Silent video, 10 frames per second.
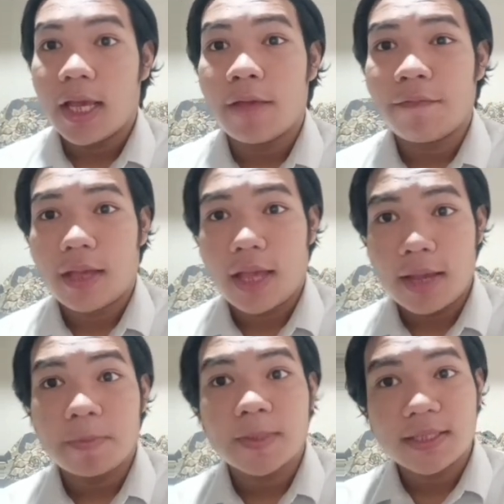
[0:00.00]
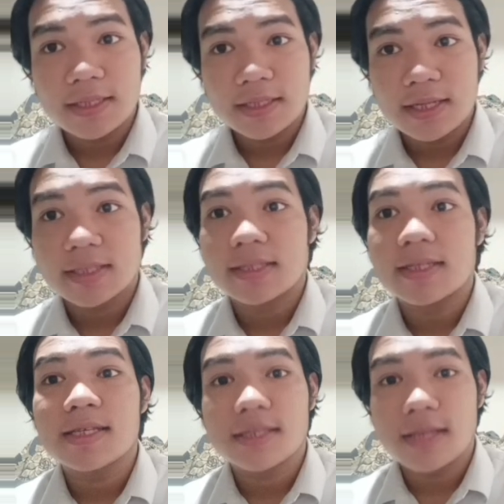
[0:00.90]
If a sentence
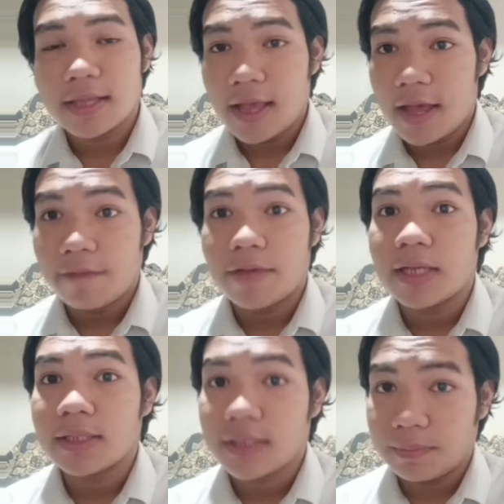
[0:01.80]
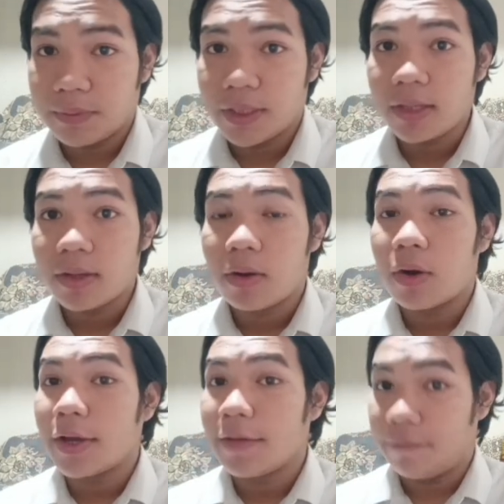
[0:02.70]
does not have a subject
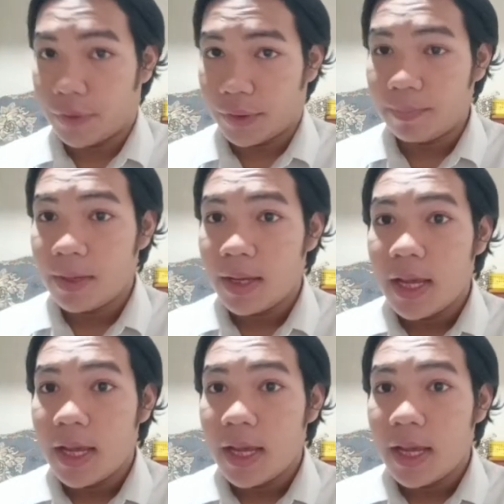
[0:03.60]
or a verb,